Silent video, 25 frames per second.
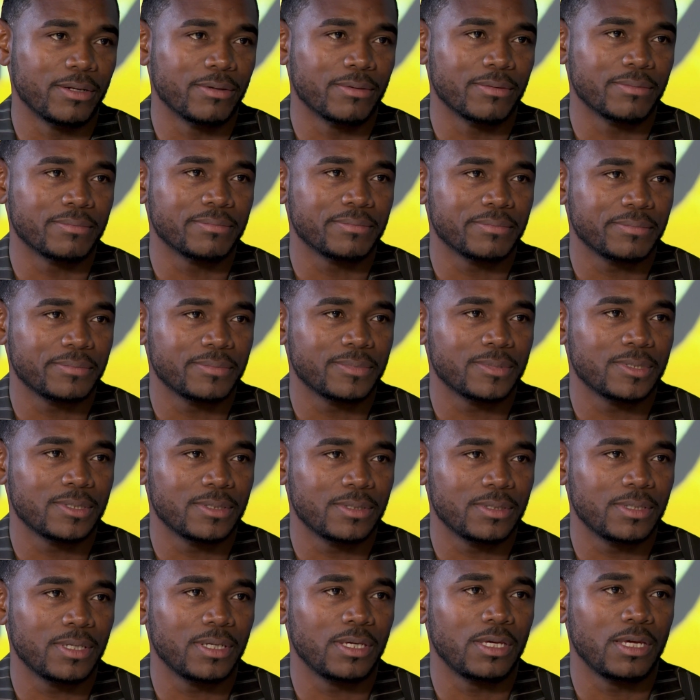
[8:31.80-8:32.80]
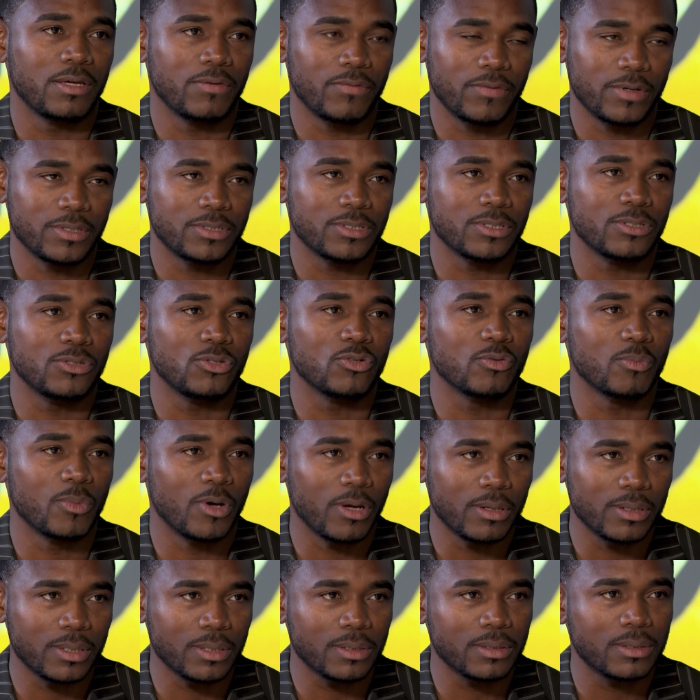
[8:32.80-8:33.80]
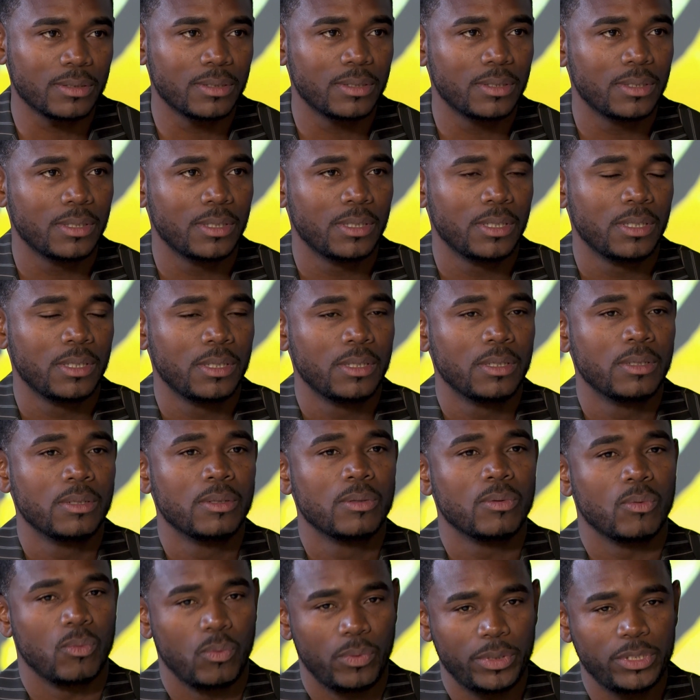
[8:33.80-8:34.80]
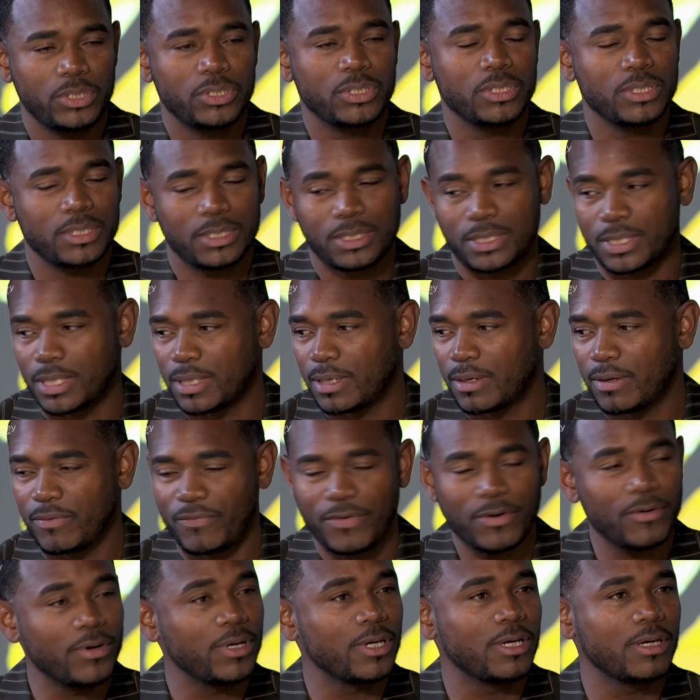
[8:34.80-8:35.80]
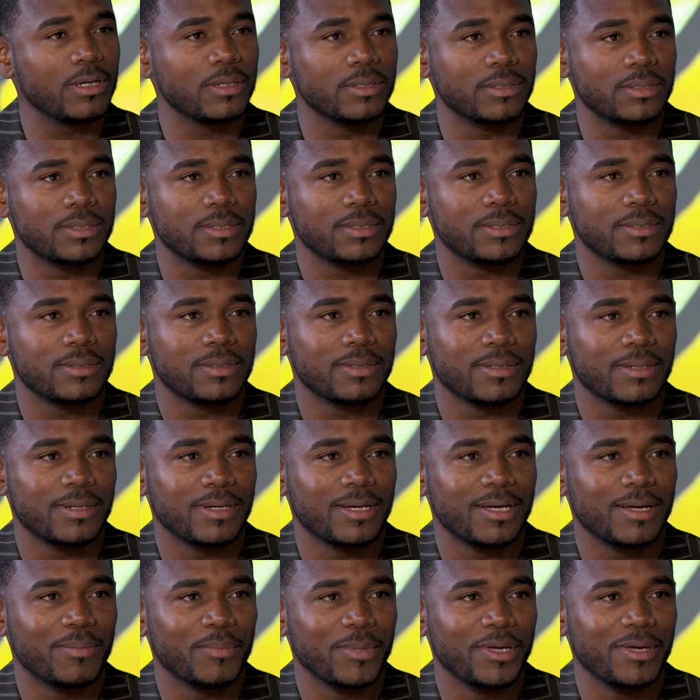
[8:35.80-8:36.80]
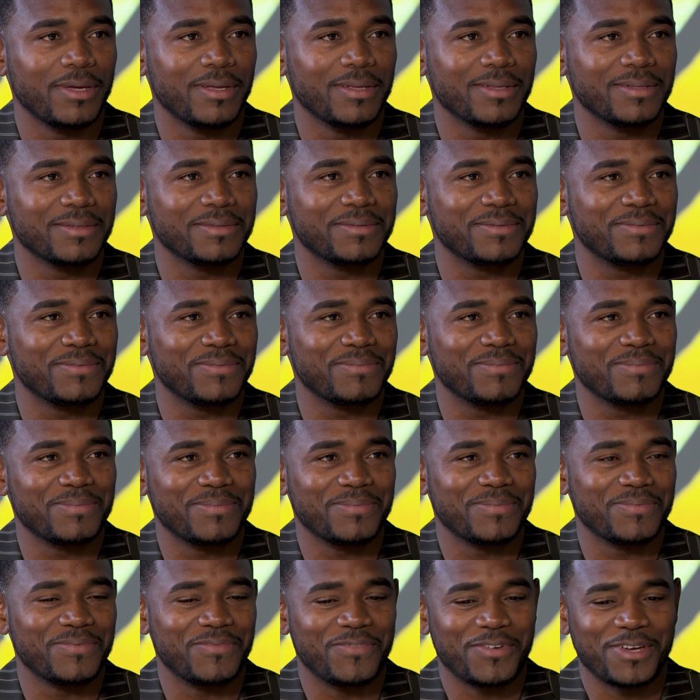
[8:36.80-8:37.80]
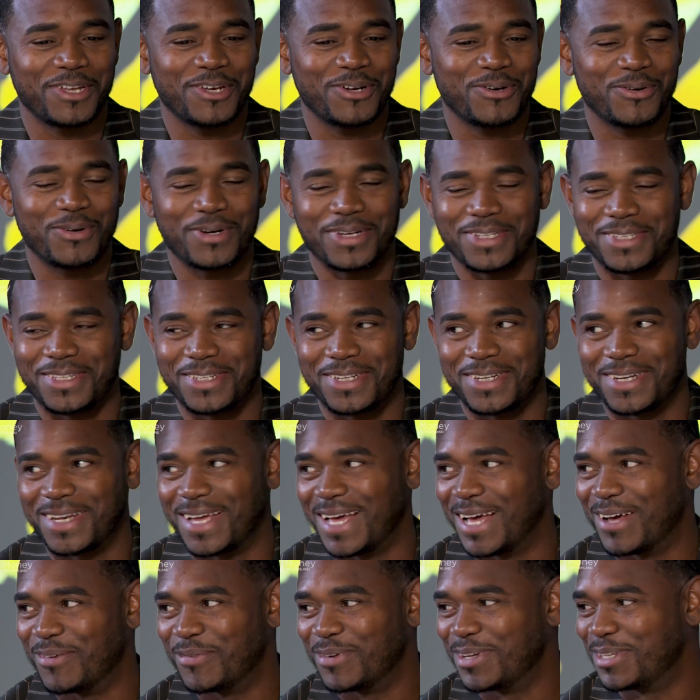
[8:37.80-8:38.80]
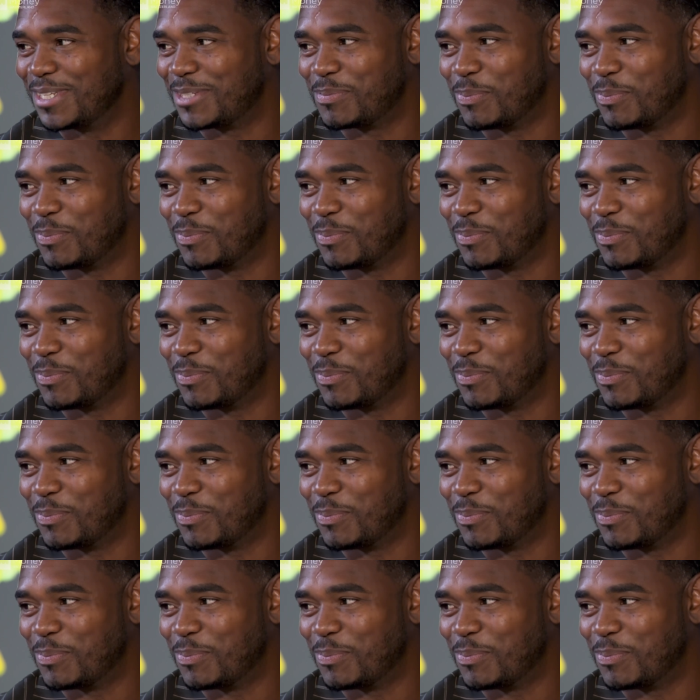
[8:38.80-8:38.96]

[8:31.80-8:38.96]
know. They give us a new model, which is very good. I mean, Federer didn't have a